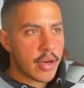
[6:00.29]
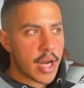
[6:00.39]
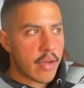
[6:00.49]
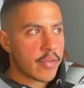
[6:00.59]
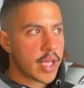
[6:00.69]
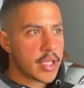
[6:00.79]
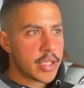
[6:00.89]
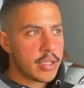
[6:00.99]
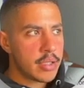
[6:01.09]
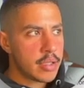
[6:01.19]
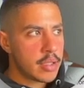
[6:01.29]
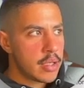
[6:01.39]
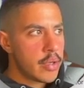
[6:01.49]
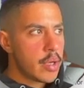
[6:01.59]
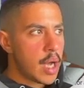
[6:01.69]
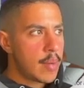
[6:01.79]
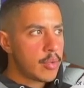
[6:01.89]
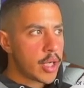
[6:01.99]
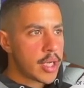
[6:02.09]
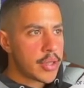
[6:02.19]
navigation. I'm
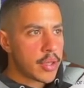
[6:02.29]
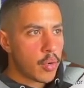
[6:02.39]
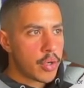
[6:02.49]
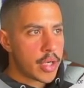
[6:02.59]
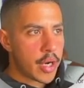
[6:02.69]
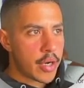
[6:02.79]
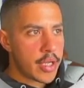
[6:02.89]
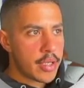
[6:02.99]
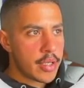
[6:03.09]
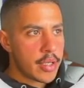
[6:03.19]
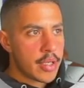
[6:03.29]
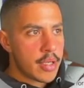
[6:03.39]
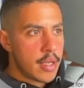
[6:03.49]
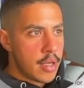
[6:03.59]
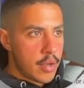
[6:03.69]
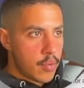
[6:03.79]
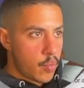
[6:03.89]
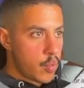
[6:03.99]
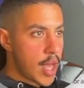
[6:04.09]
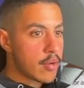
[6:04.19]
looking at the Ordinary.
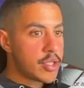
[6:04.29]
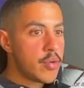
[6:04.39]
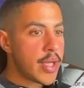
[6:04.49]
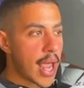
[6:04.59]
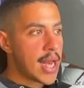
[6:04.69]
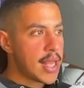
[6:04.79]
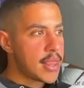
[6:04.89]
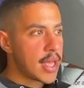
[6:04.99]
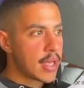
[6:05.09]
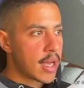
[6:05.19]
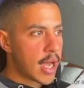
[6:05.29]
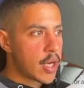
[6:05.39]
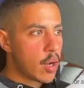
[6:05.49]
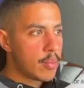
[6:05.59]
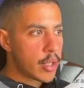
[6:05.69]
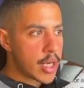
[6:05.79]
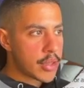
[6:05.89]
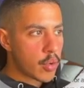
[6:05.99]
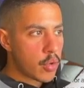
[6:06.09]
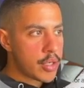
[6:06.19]
Without doing anything, I know I'm looking at
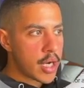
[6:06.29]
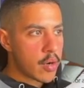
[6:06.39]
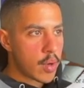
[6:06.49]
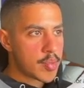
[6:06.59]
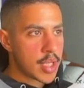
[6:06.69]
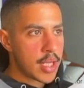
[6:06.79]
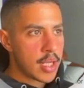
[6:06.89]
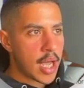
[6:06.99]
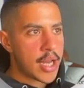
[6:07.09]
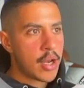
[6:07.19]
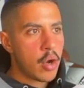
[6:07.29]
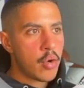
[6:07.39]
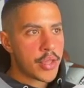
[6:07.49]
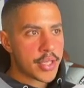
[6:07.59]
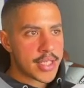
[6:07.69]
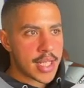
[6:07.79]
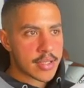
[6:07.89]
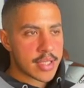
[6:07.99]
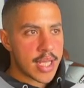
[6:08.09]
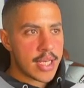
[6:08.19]
the Ordinary website. I know that they sell
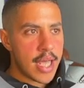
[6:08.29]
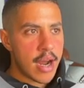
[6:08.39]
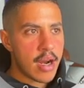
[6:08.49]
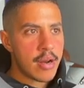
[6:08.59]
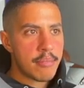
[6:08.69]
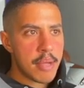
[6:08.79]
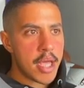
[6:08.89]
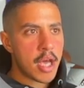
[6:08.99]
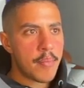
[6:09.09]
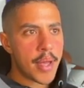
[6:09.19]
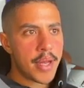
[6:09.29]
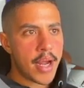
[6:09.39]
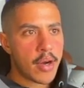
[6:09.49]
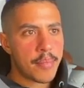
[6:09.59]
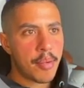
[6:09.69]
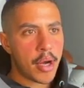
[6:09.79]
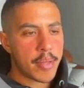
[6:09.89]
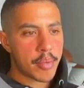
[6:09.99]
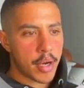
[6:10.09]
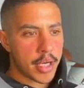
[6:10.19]
skincare, makeup, and hair and body
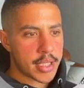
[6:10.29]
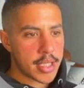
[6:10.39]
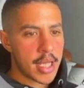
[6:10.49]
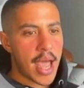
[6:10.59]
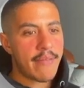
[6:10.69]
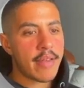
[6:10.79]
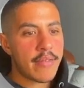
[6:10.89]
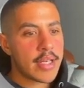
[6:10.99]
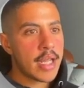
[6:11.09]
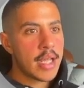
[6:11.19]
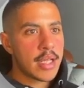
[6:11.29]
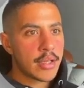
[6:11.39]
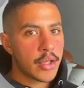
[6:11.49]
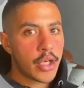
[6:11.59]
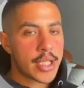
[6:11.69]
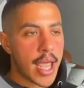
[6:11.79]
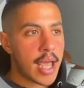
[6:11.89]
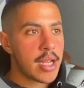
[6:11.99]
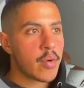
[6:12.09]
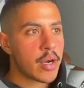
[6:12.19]
products. I haven't even looked
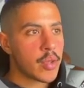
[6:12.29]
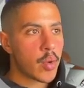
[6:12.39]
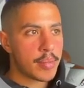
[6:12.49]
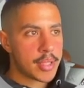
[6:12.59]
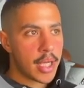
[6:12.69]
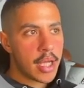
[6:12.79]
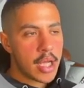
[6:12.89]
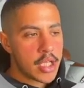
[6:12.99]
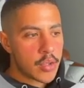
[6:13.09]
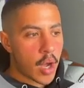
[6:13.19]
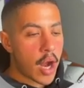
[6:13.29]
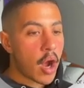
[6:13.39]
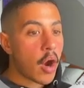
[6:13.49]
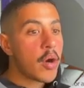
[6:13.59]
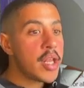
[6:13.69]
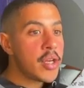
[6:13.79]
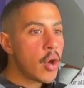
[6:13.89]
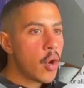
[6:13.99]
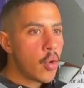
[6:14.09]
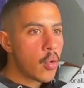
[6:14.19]
anywhere on the website. So I already
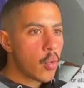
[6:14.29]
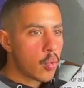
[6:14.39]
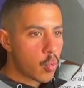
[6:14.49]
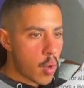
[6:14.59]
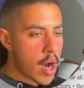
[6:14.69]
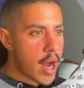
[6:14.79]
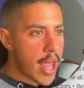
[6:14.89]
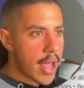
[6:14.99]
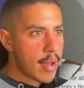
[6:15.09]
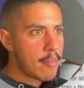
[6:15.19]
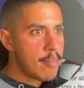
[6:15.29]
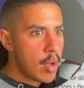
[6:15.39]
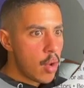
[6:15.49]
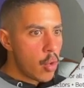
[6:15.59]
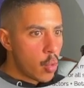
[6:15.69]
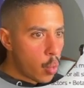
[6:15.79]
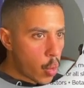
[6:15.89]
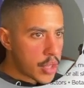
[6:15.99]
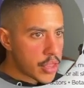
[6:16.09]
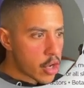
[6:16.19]
know where I am,
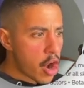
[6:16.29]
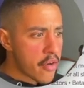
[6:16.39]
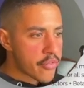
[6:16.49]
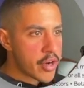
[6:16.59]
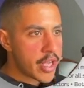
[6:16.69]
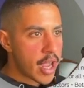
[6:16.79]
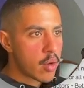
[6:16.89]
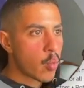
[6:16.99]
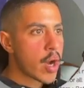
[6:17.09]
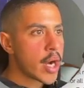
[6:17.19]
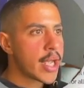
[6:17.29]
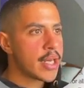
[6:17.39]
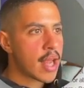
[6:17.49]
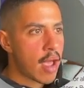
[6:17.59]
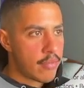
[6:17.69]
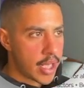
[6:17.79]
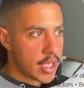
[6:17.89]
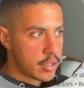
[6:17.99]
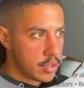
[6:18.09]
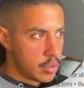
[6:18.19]
what they're offering, and where I can
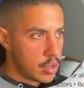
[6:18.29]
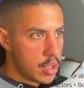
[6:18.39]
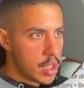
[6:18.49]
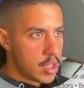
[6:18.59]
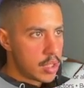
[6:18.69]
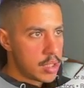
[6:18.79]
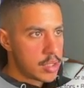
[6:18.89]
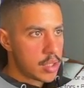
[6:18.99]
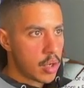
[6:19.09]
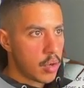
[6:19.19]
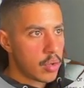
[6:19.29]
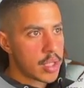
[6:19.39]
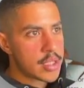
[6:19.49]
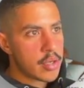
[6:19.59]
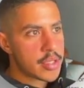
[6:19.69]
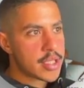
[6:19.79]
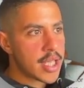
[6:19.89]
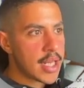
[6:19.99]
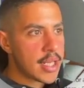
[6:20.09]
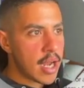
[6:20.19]
navigate to. So let's go to
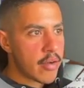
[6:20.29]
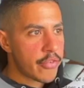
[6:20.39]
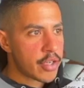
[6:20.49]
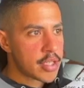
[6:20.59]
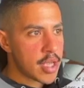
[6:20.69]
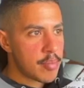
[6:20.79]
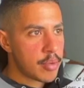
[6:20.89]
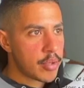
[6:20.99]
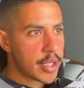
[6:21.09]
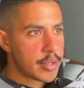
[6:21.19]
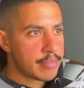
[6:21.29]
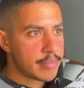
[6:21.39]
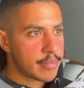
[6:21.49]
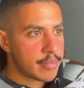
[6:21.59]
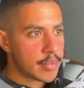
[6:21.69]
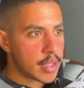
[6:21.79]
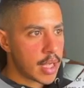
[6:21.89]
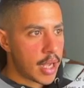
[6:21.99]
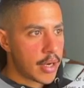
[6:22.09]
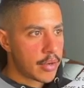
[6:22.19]
skincare, for example, and
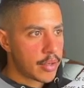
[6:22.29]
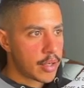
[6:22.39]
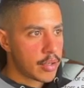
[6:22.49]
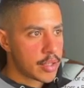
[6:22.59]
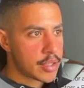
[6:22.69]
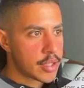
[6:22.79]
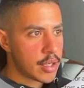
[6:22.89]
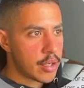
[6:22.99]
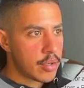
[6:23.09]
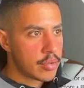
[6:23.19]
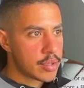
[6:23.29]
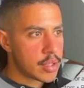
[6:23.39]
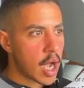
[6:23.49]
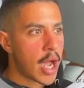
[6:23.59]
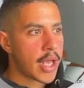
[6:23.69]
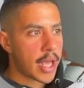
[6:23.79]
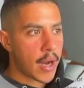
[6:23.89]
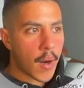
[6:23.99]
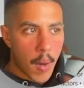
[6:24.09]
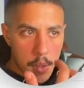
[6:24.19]
I don't know, let's go to eye
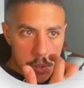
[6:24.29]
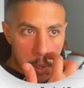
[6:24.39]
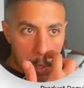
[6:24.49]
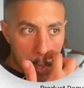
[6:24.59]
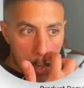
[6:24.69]
care. Sure.